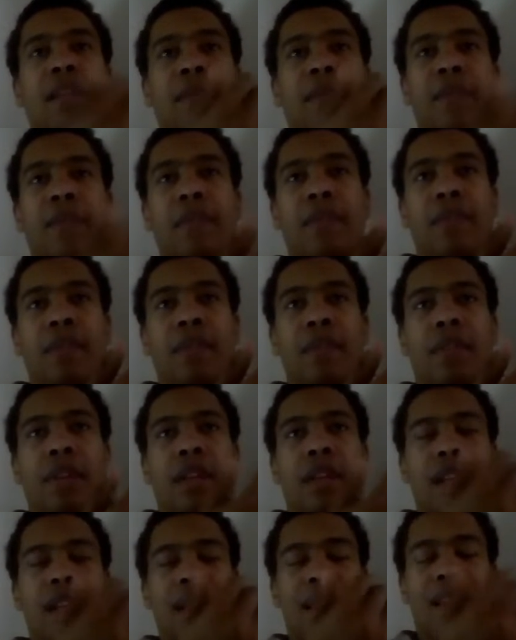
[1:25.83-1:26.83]
the
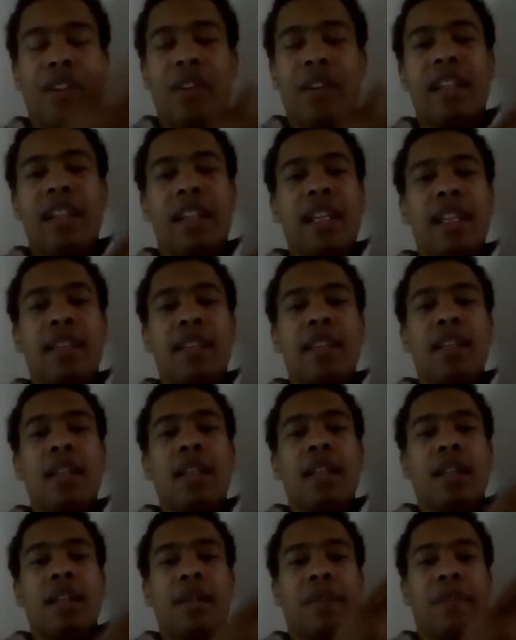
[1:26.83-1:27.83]
Greenland,
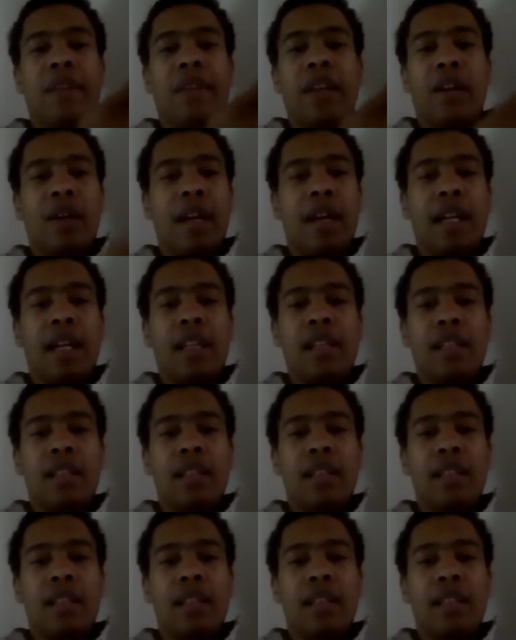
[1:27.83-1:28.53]
the Faroe